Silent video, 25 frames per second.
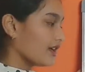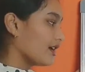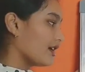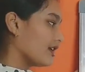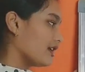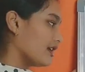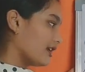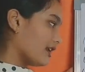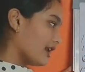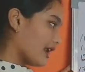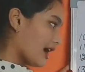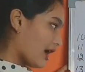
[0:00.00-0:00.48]

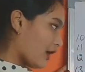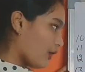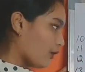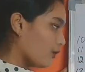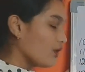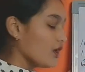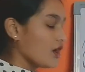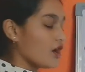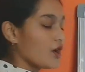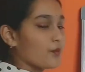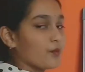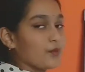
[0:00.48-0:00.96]
Now
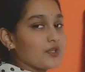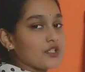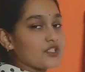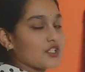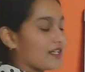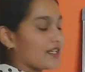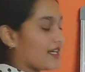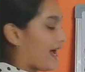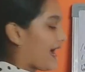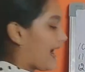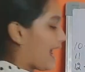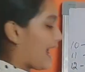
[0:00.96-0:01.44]
we should
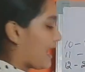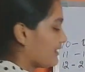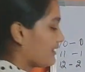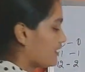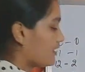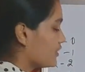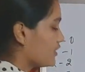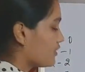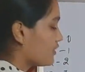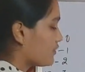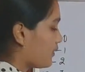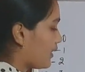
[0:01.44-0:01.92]
add
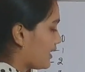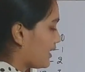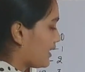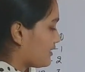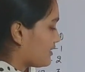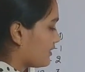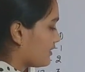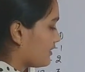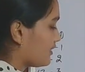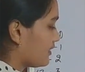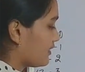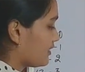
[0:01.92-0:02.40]
this 1 to
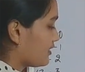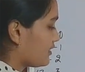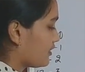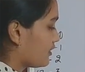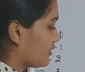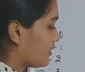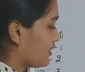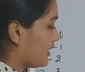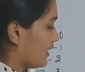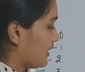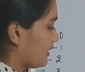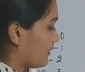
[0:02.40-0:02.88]
this
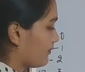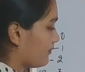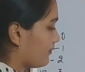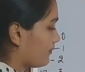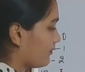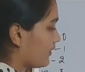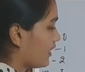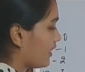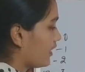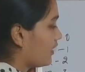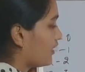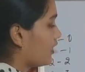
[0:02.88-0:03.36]
3.
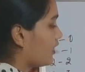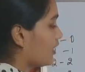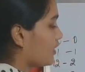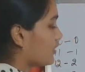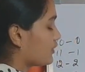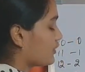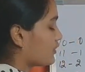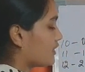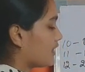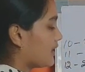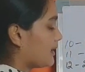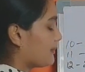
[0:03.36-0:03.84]

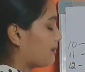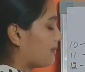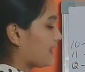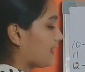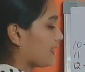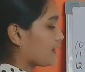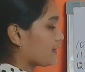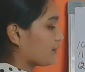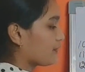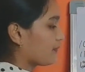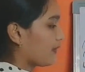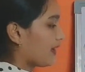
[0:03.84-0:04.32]
3 plus
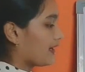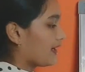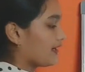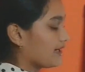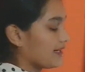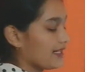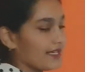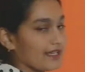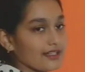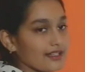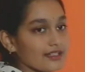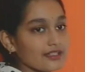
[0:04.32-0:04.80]
1
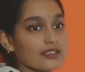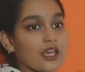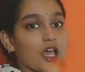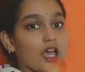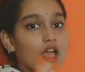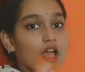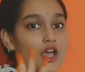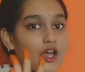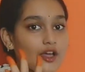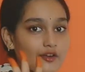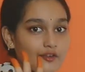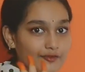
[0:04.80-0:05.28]
is
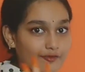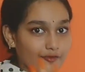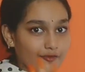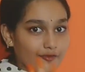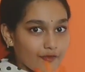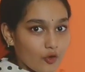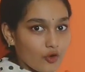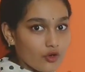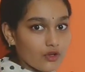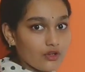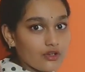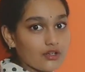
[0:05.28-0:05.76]

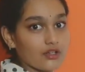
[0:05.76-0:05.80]
4.